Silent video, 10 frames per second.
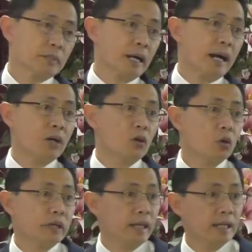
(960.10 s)
example, I
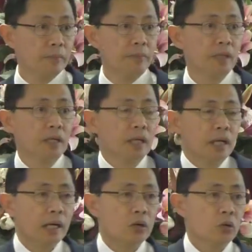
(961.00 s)
owe Caleb
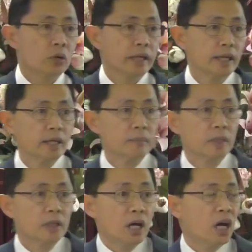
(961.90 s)
I owe Caleb
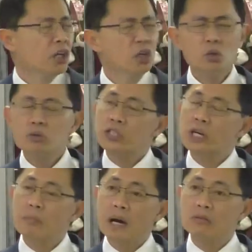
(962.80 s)
a huge
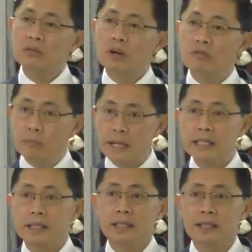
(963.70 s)
amount of
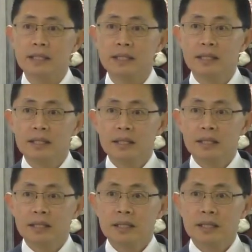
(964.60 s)
money.
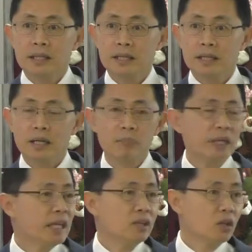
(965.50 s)
A
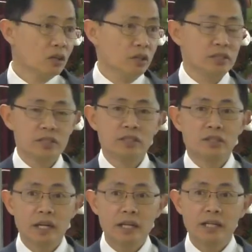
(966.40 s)
billion dollars,
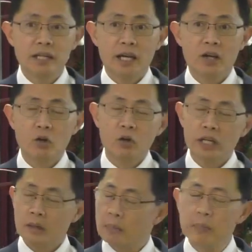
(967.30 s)
all right? I owe
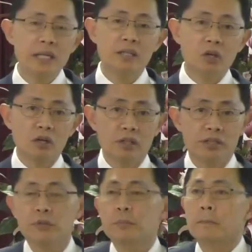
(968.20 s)
Caleb a billion
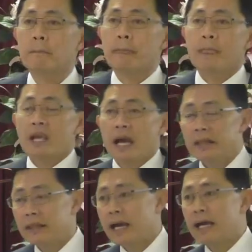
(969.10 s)
dollars.
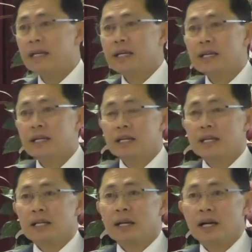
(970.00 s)
And then
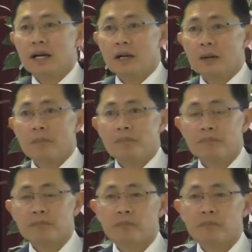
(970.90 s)
um,